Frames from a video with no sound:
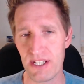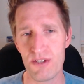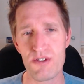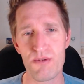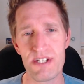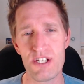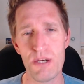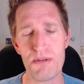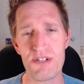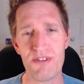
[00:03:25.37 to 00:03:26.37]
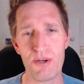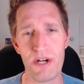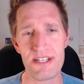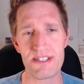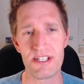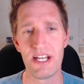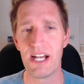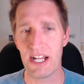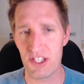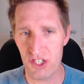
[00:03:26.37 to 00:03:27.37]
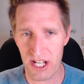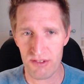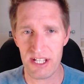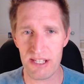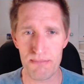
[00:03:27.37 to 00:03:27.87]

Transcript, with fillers: used to interpret a request and generate the